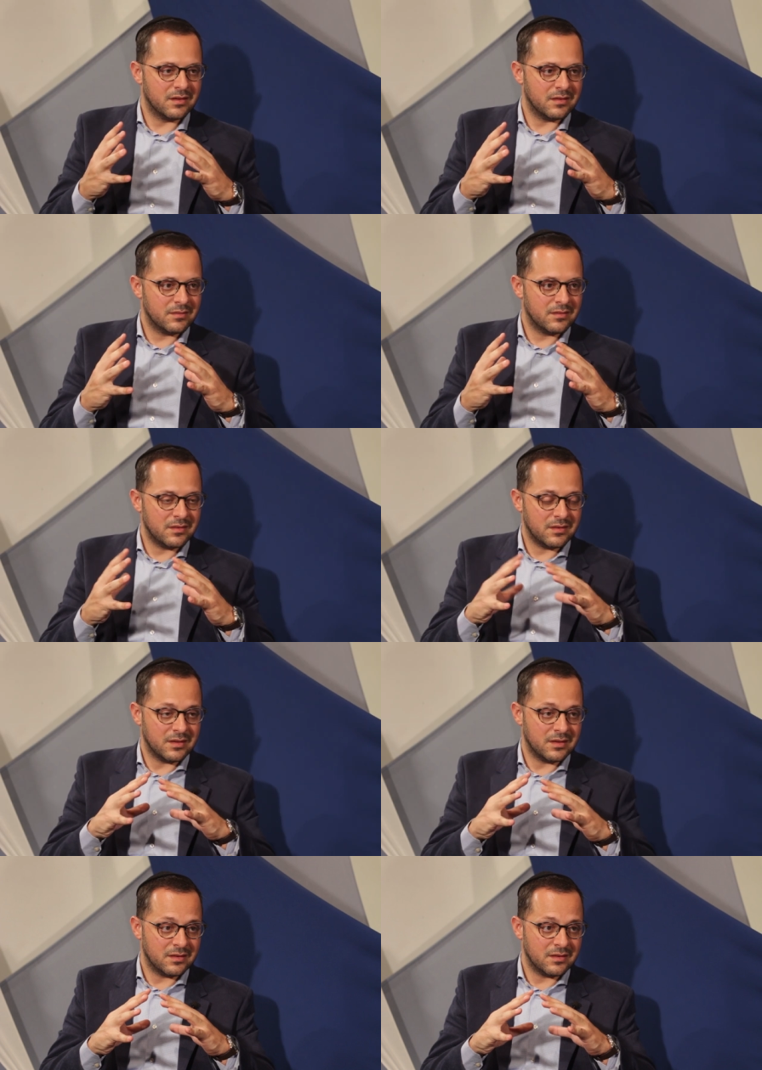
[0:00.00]
the,
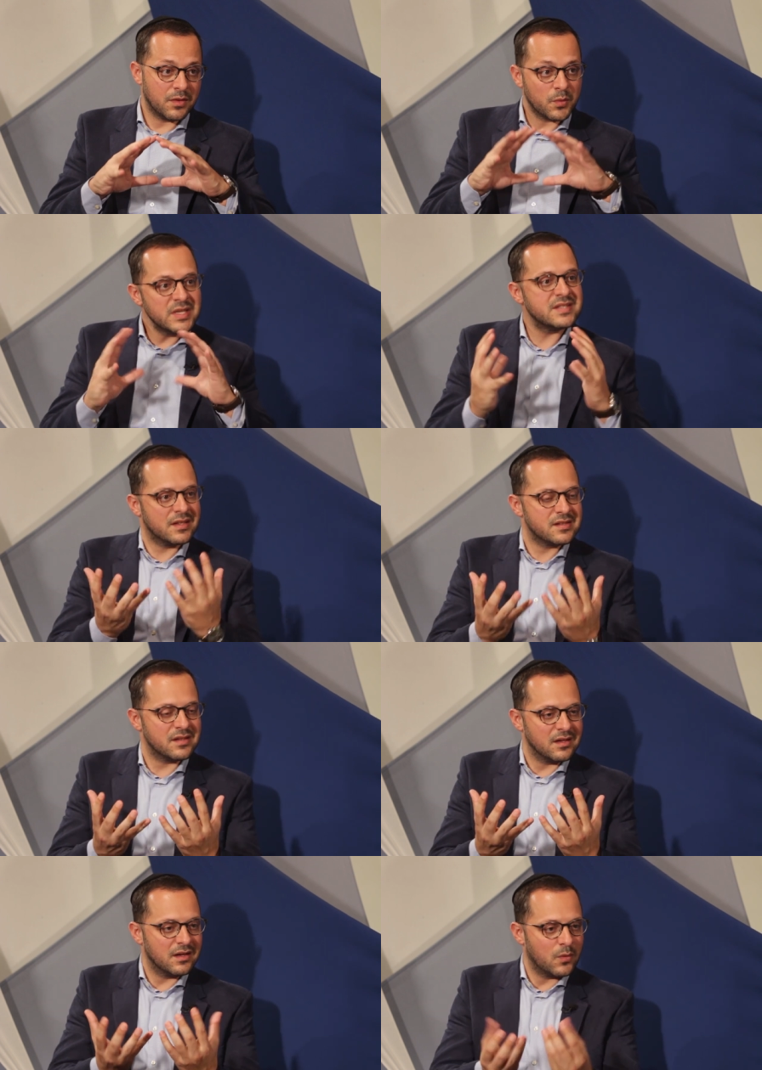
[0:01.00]
uh, the three
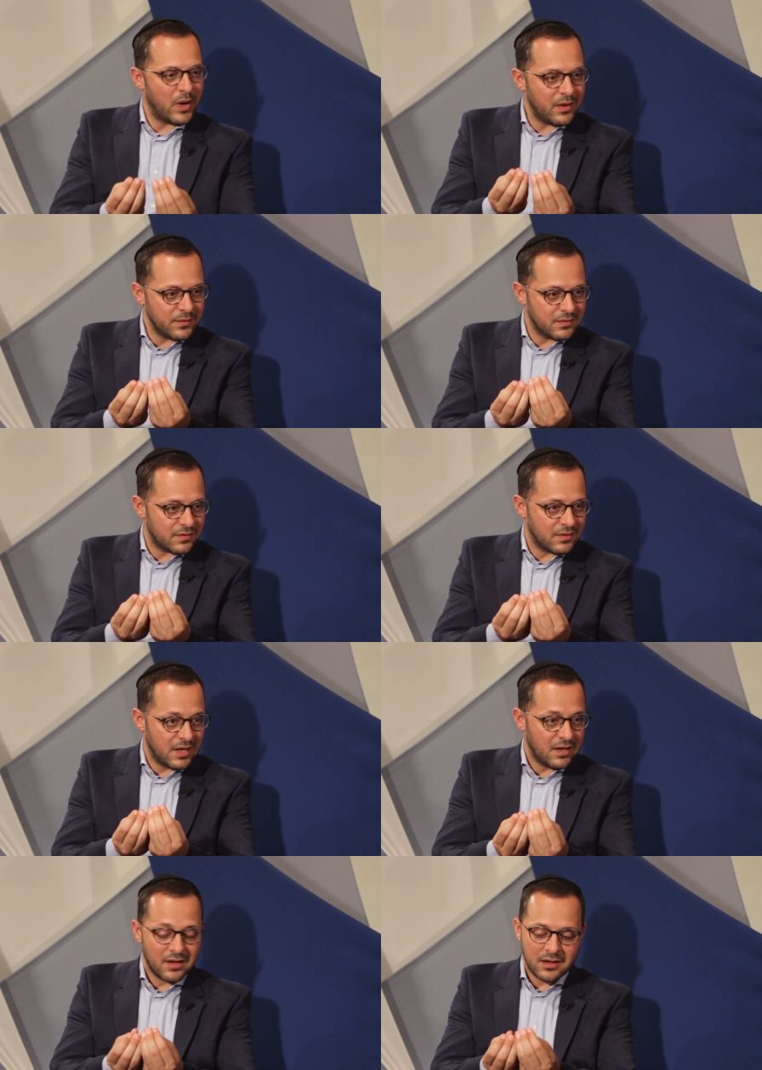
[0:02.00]
sixty around
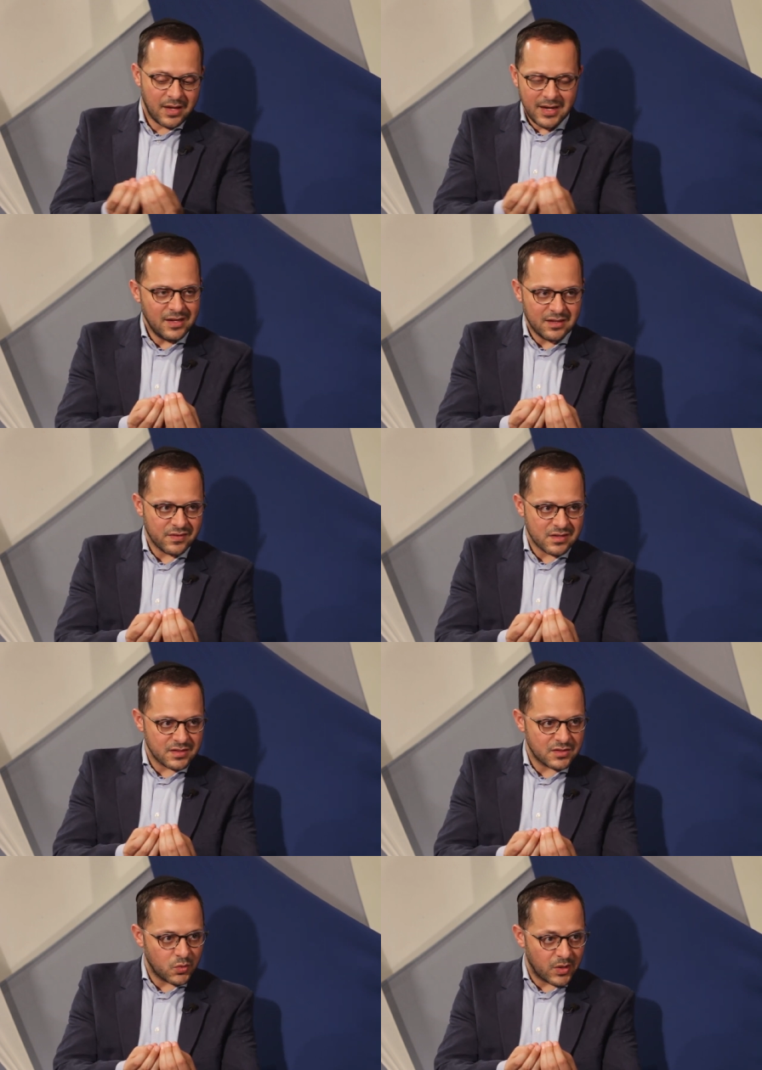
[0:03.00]
any given
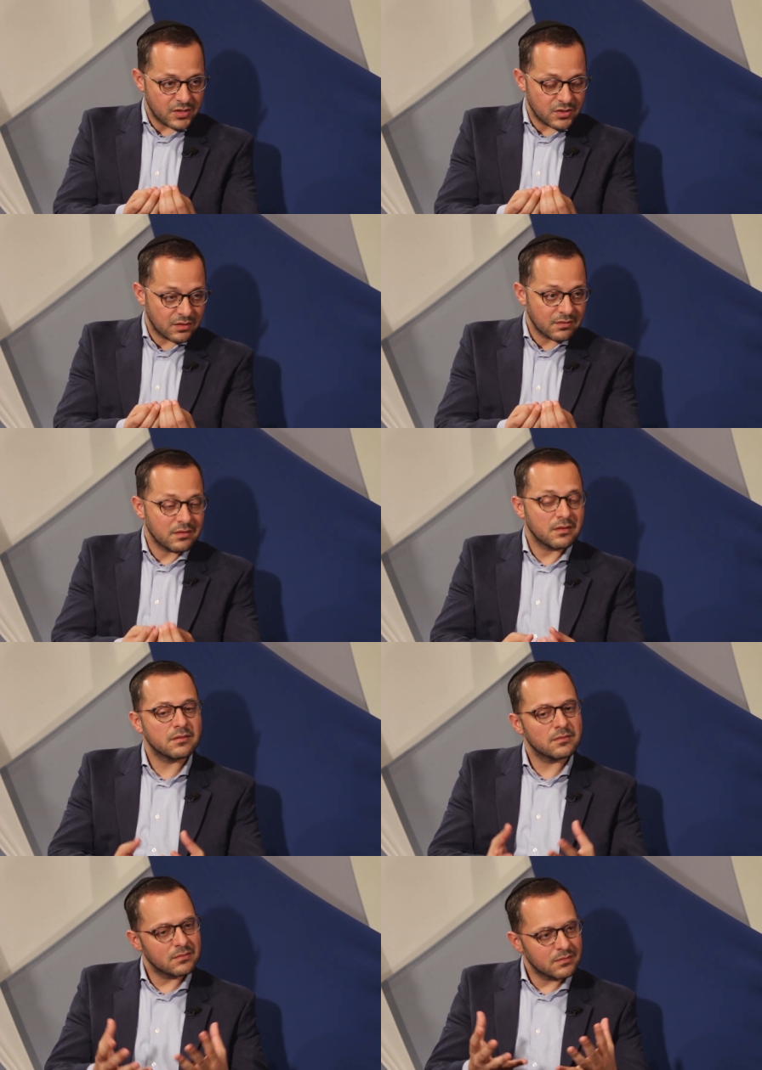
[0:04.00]
situation,
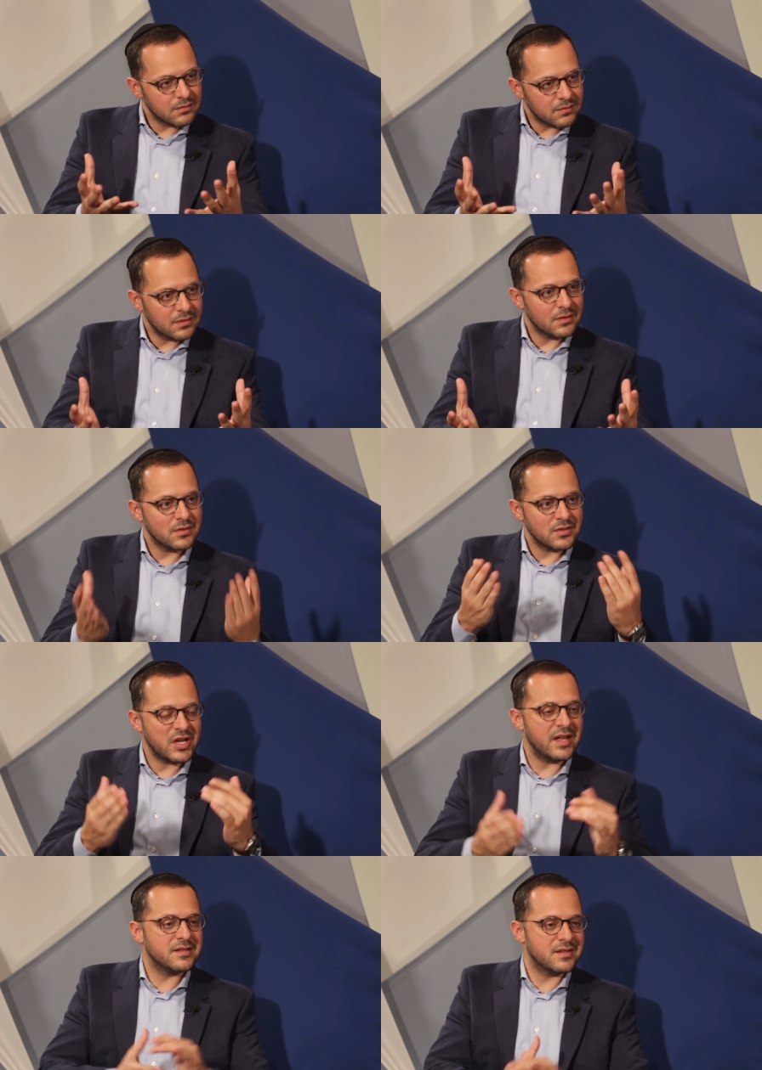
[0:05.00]

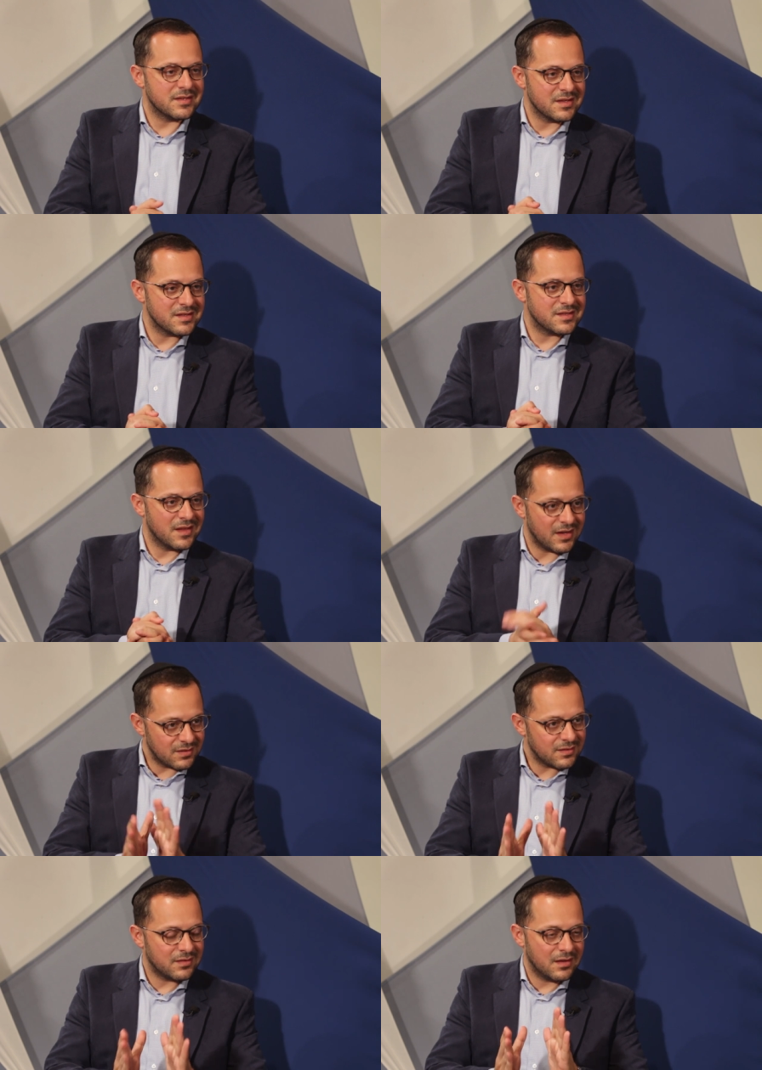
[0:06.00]
chances is
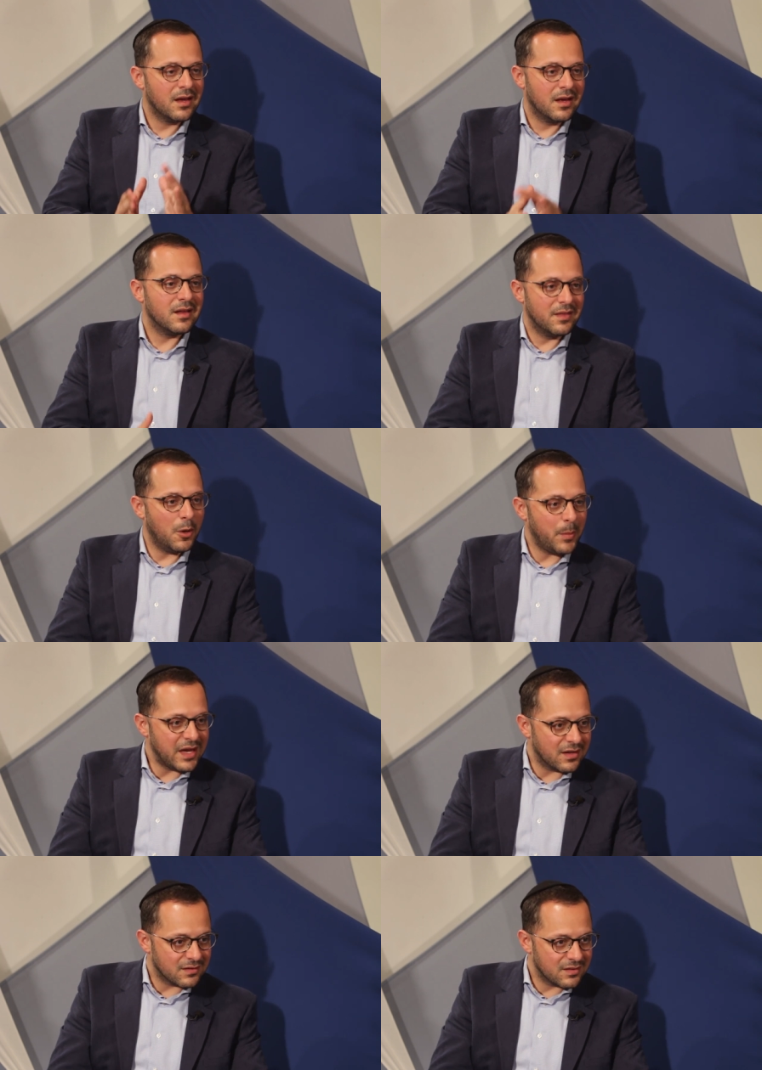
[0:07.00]
that they'll
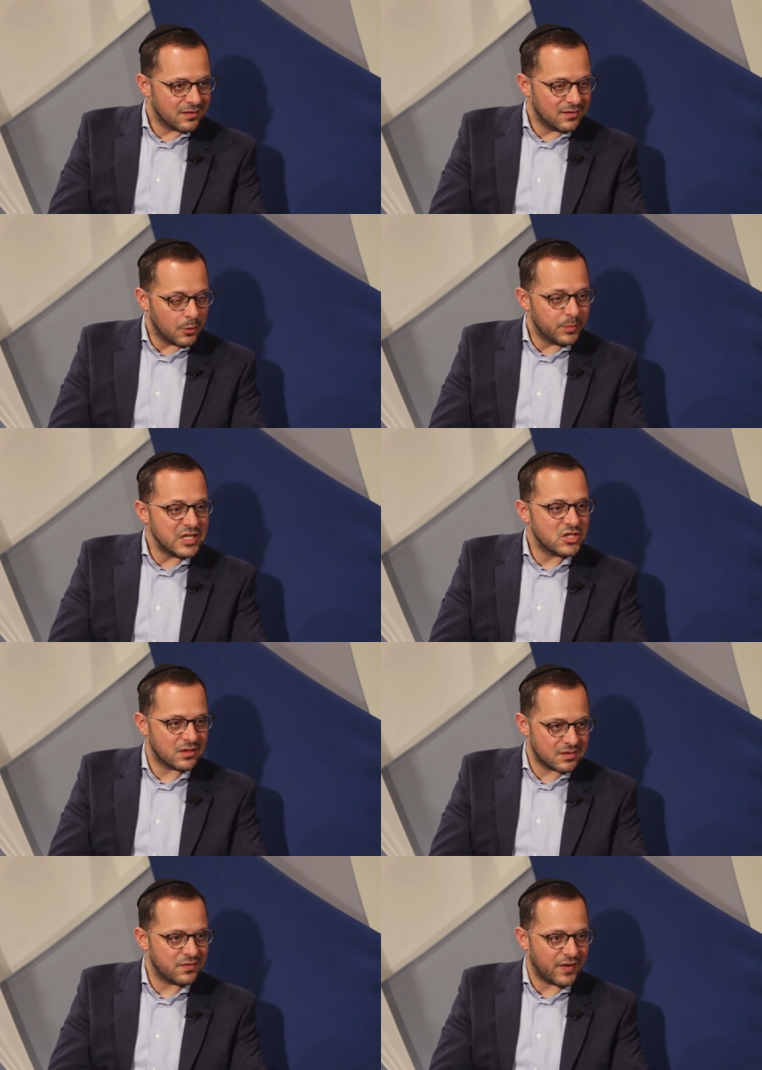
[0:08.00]
make it. They'll be
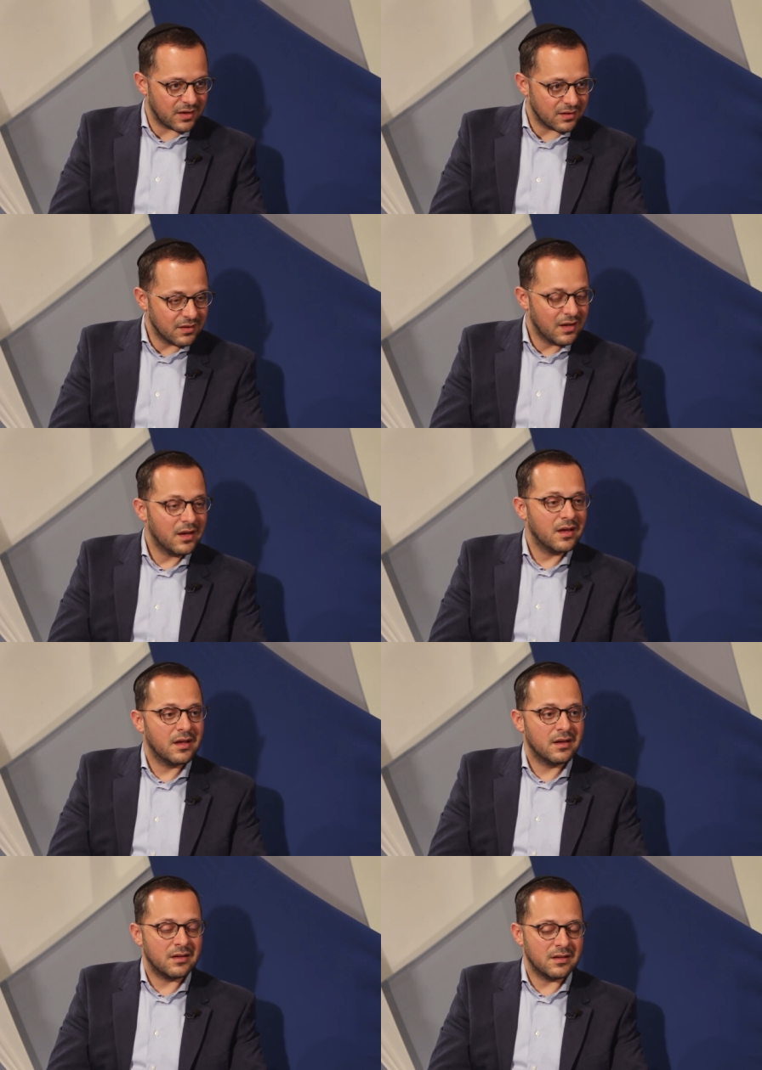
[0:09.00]
just fine.
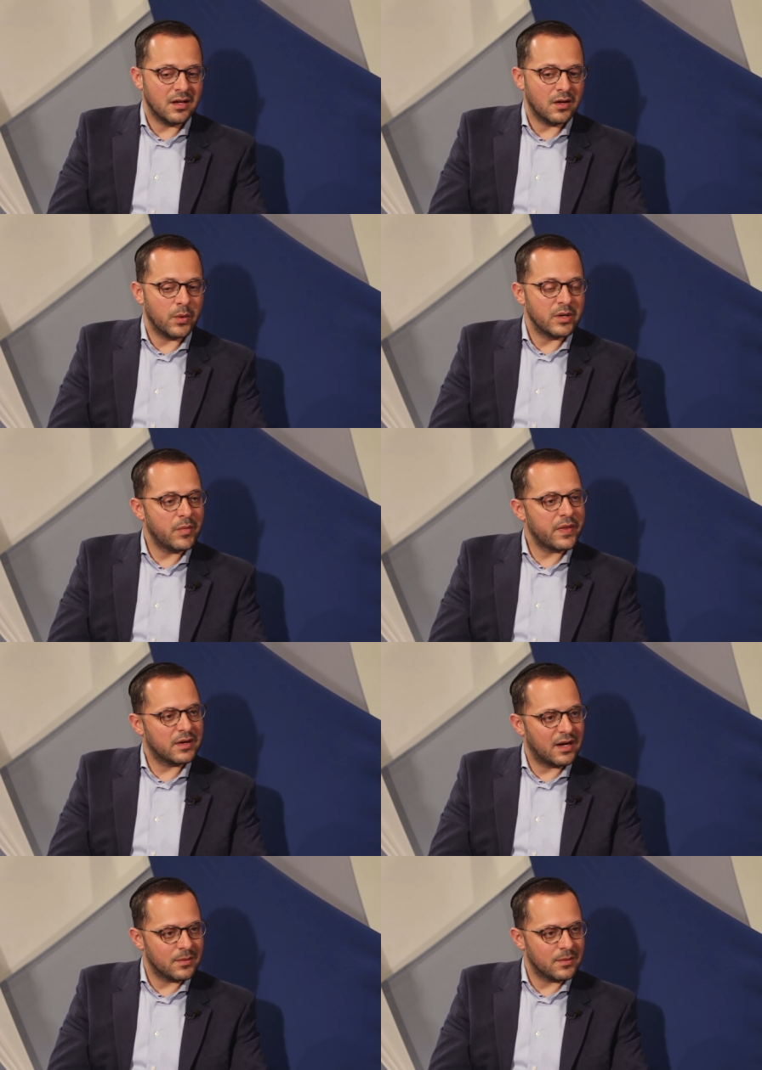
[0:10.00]
You know, when a mother